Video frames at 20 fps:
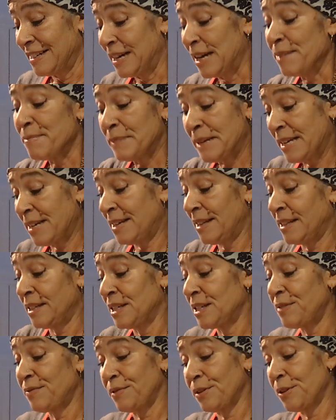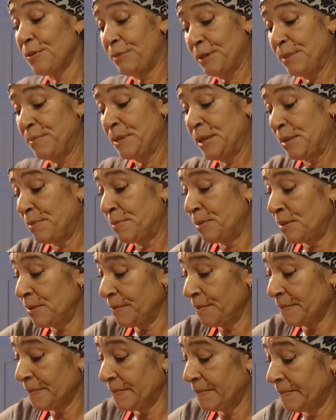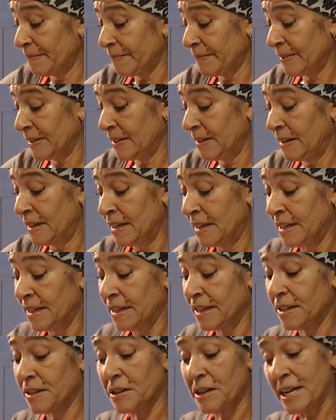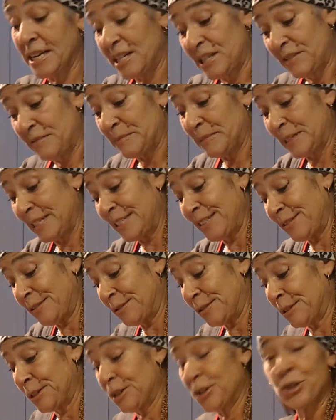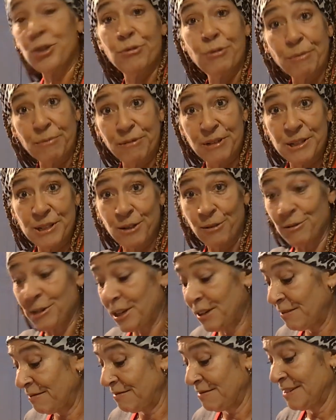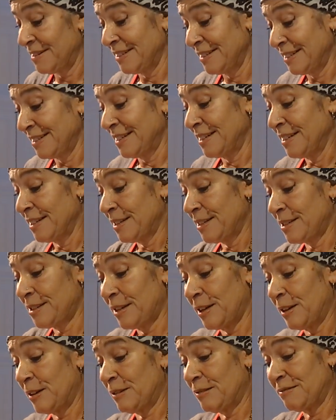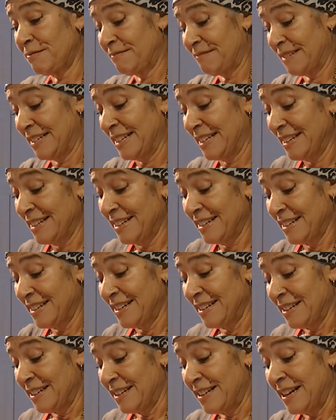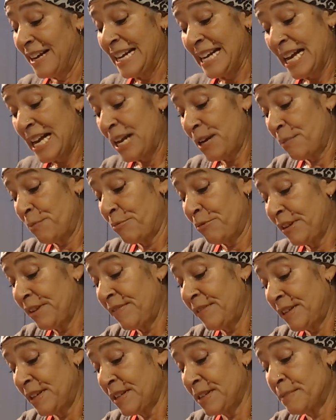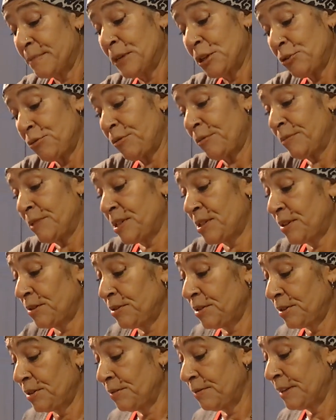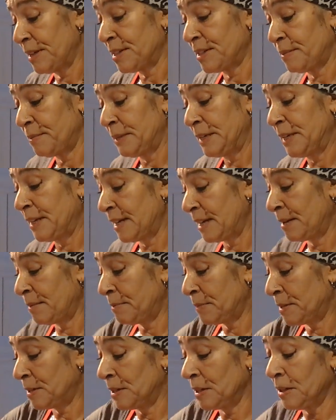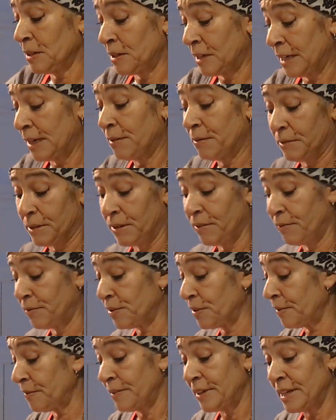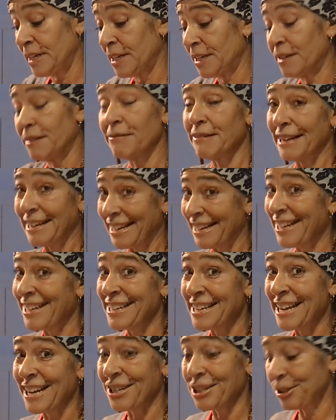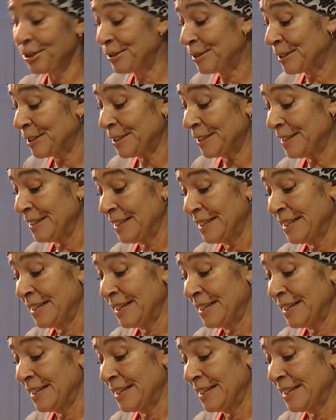I'm making this for 3 people. A client of mine ordered shrimp risotto. So I had a previous mushroom risotto recipe up online with full video and actual